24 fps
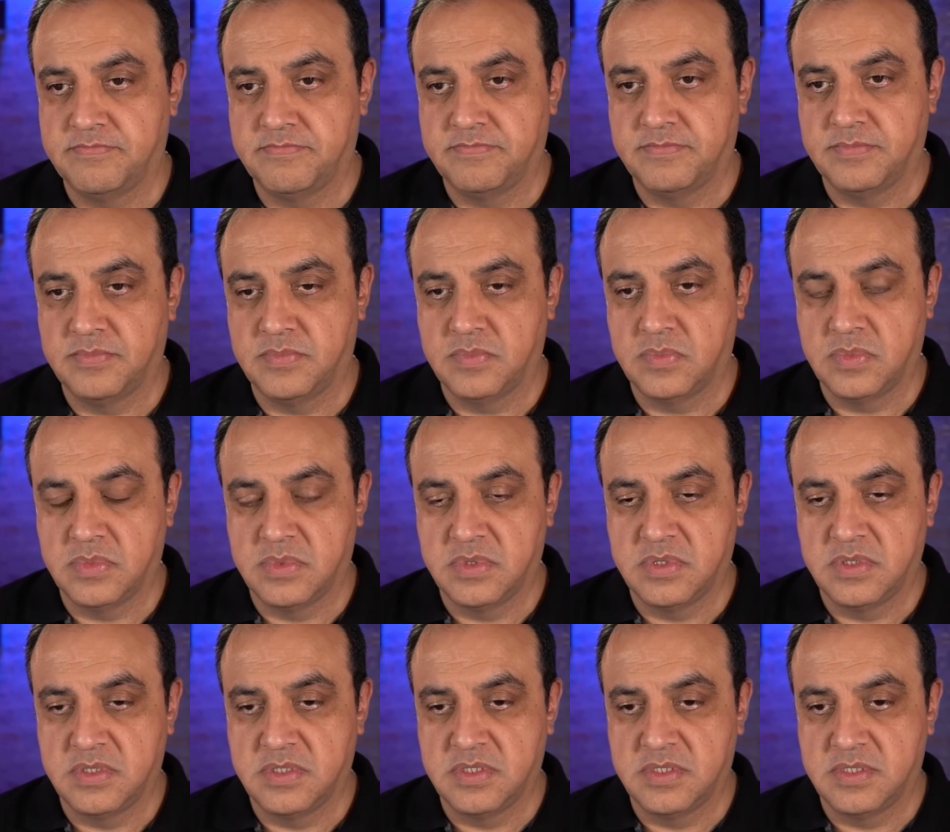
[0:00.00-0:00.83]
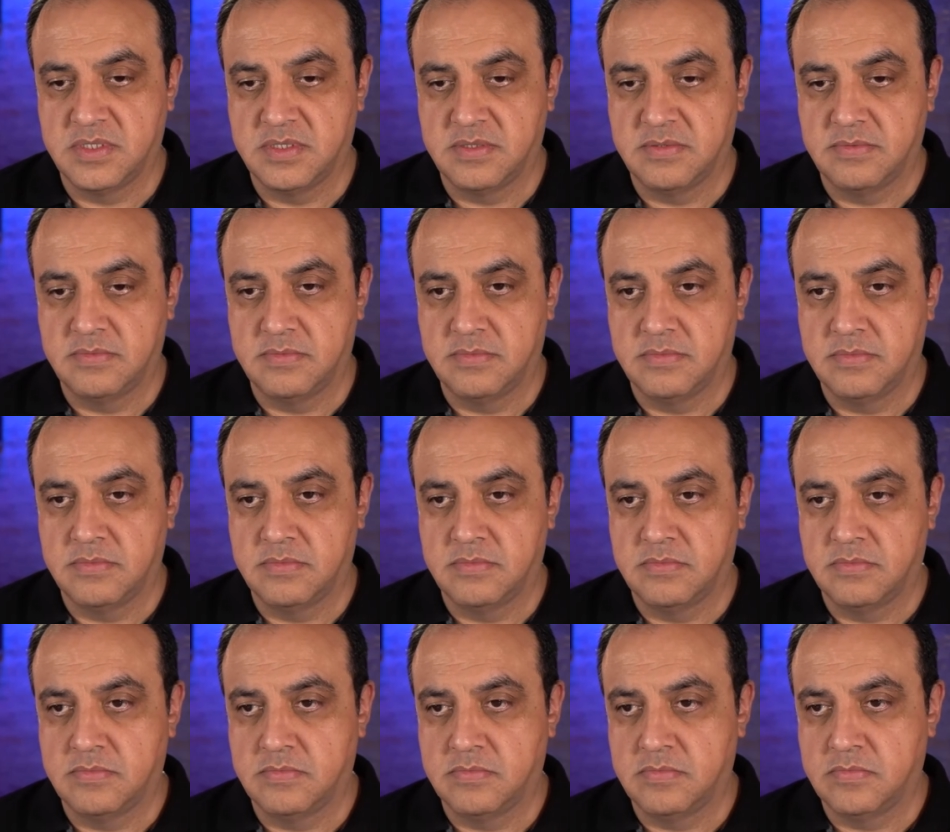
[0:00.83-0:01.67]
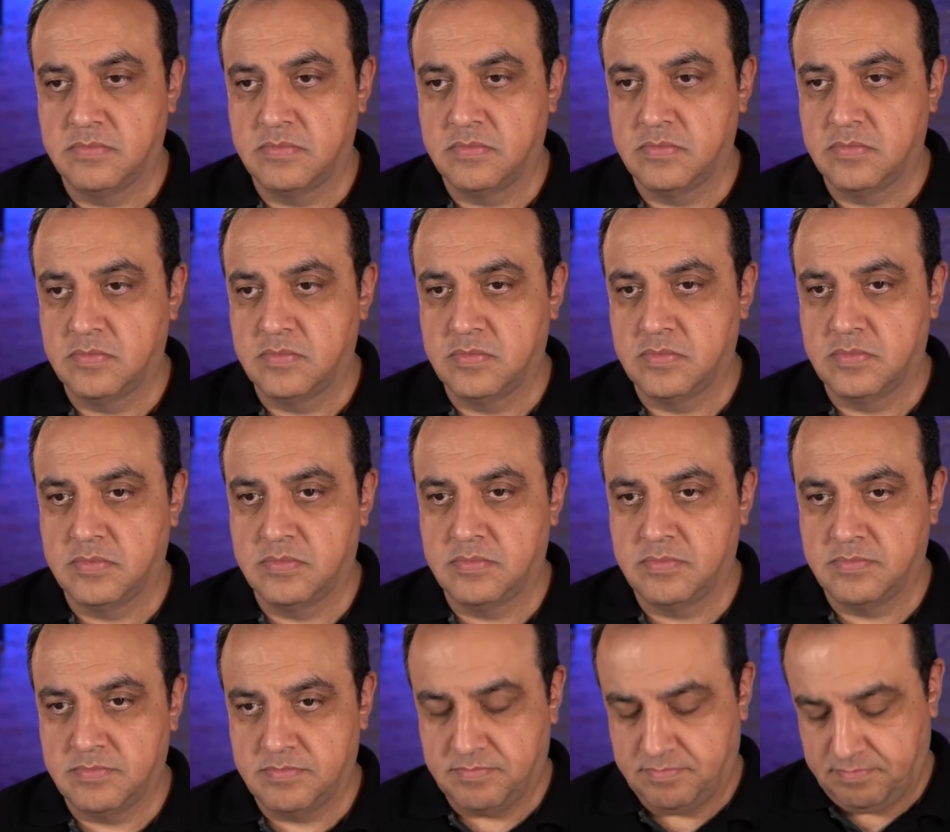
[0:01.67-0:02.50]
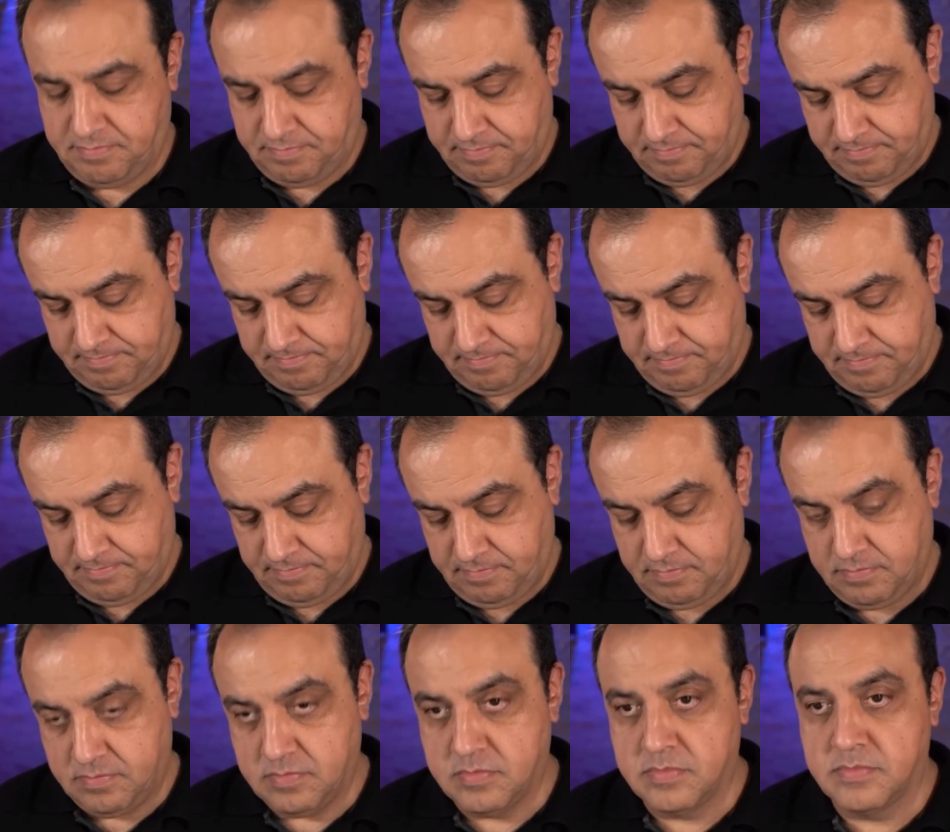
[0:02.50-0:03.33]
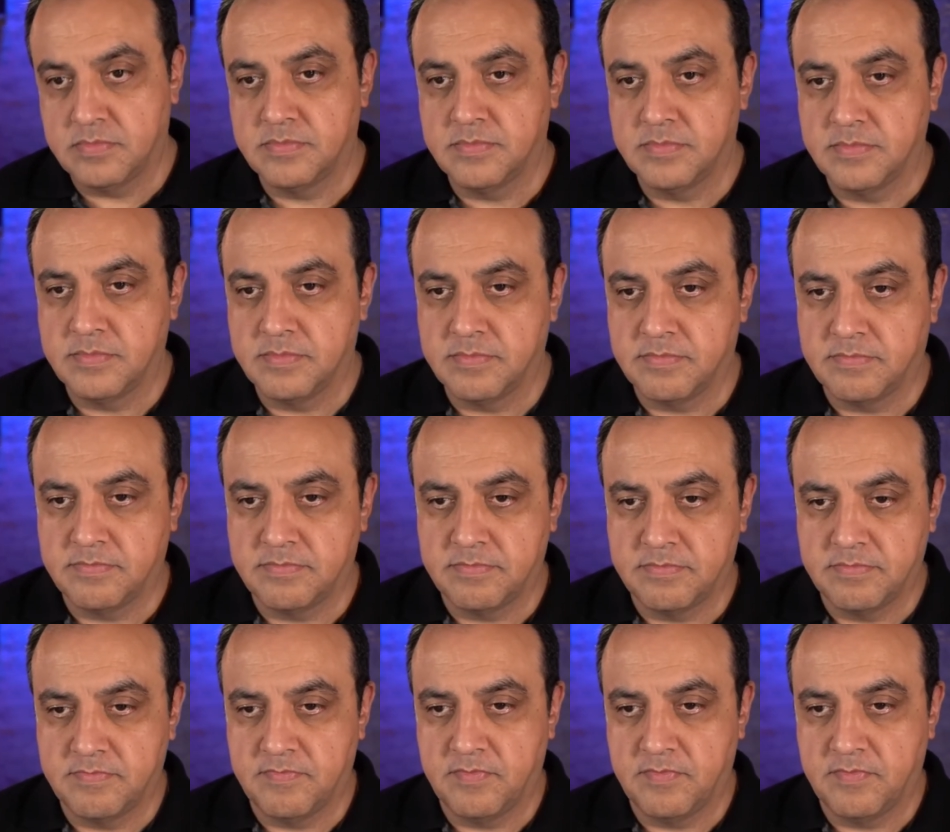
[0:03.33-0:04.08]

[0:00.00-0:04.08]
[no speech]